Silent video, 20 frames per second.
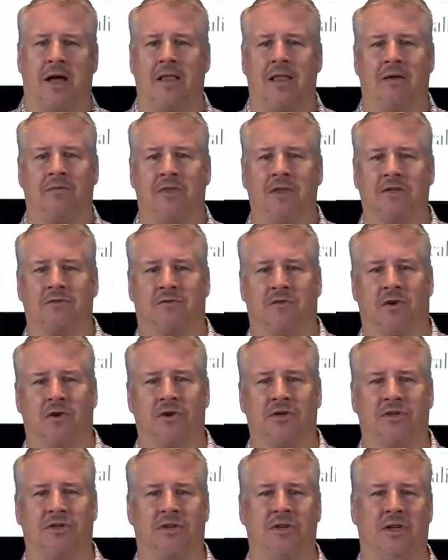Now, I love this
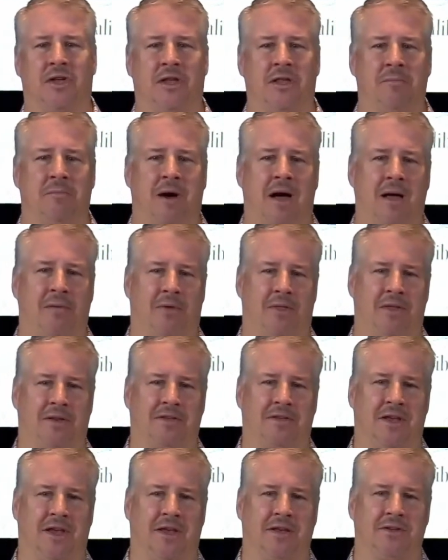verse in the Bible
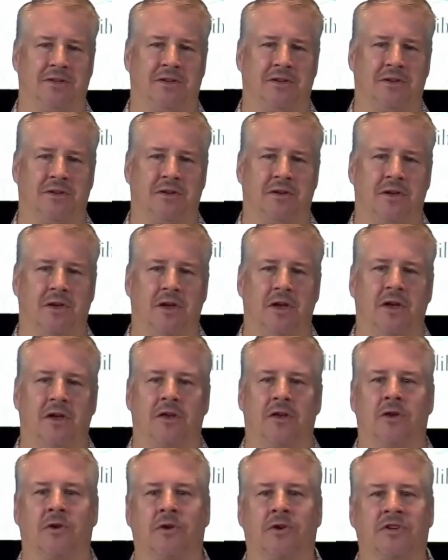that says,
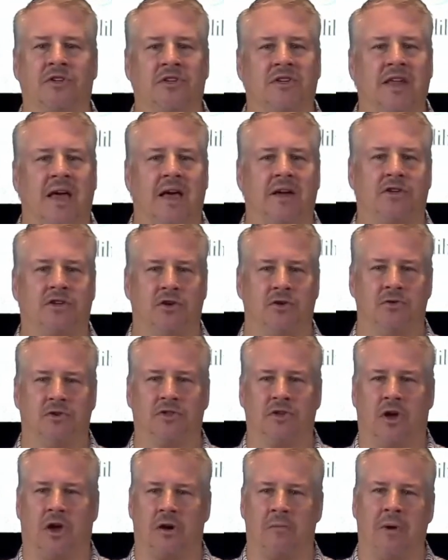"Your
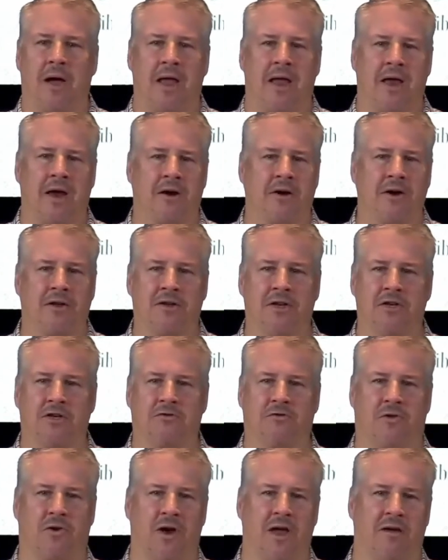statutes are my
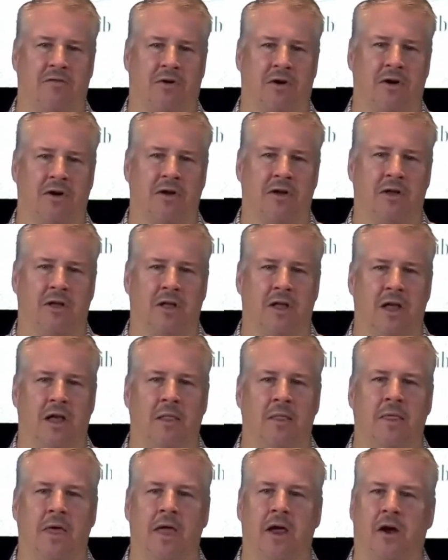heritage forever.
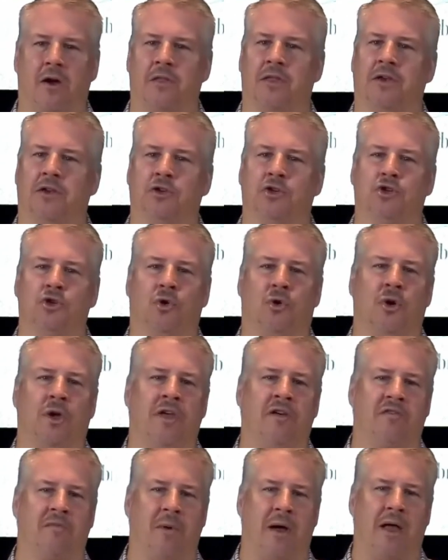They are the
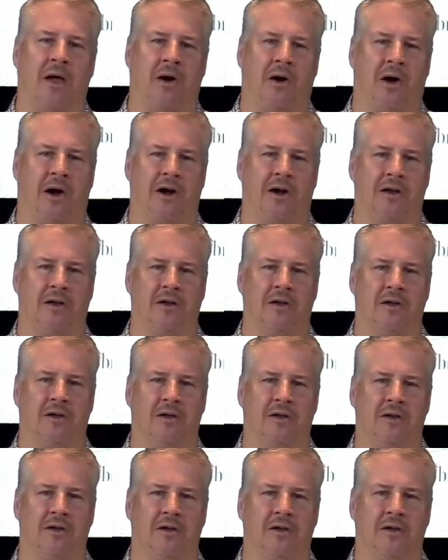joy of my heart."
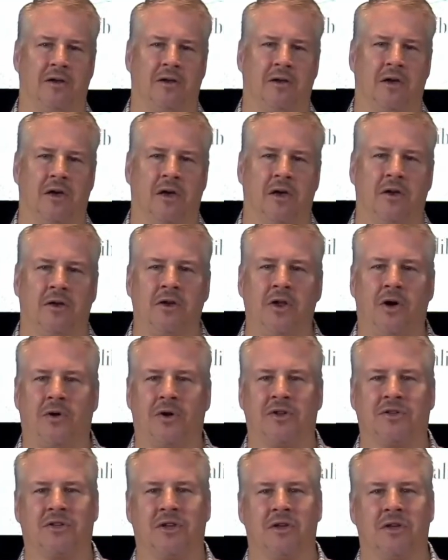
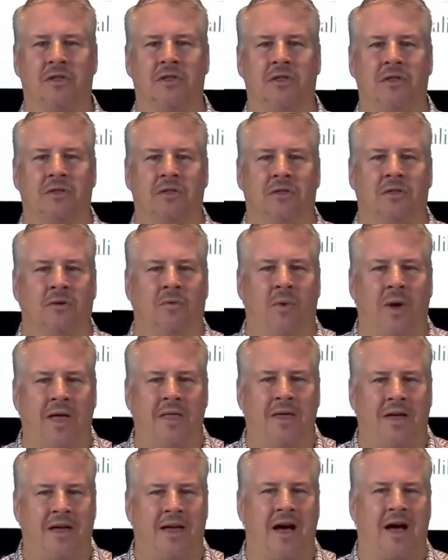Notice the
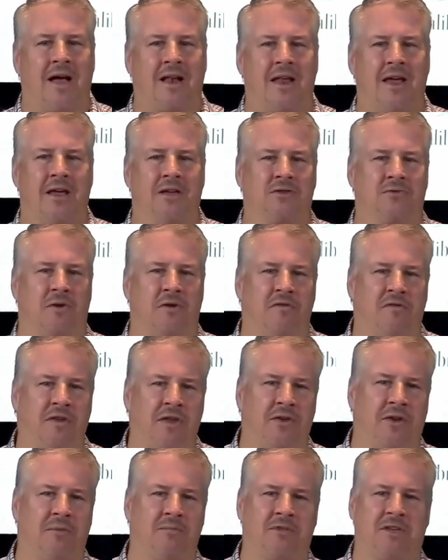way that God has
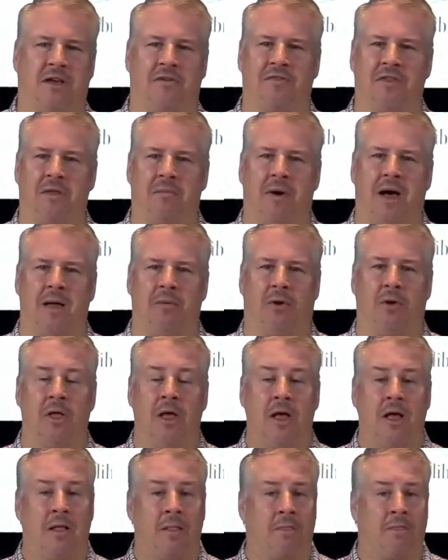revealed himself in the
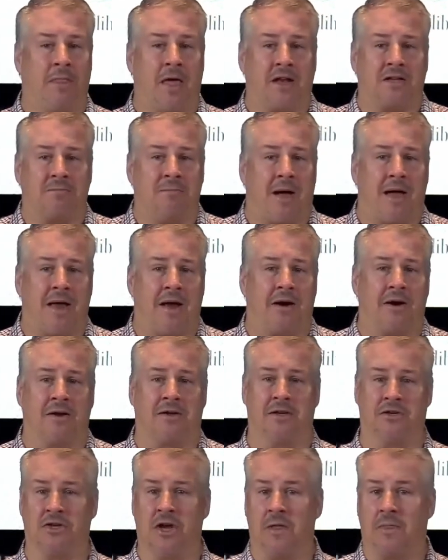Bible. That's my
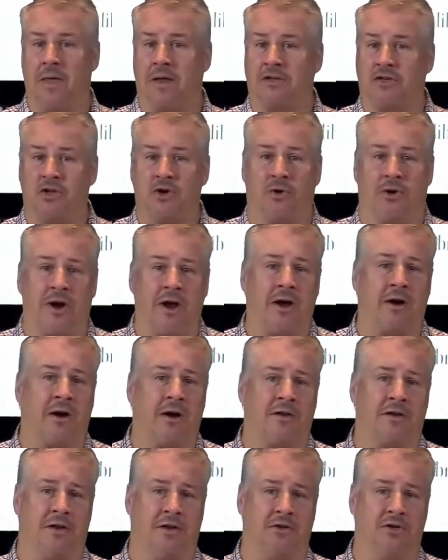heritage. That's your
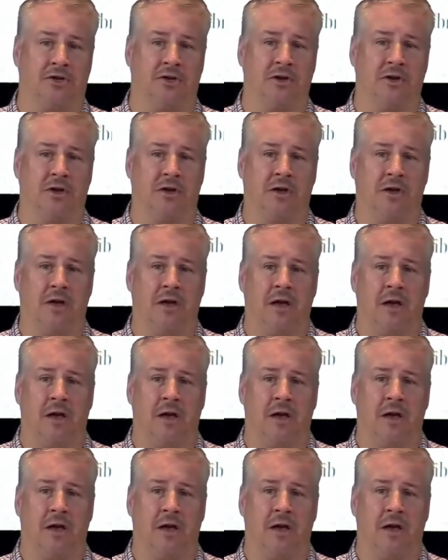heritage.